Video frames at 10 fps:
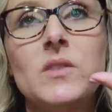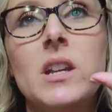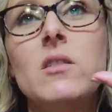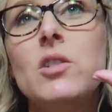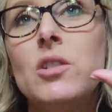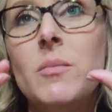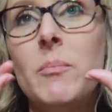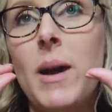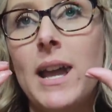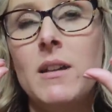take a
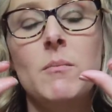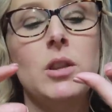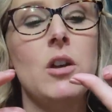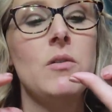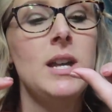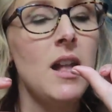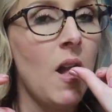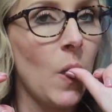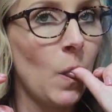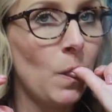little bite and blow it
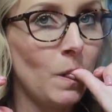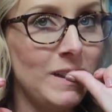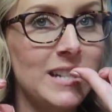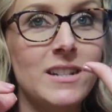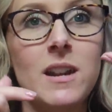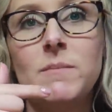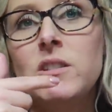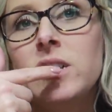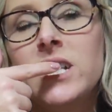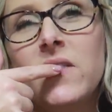and taste it. I'm
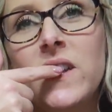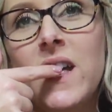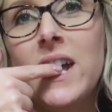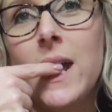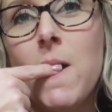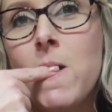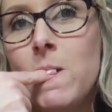curious if you like it.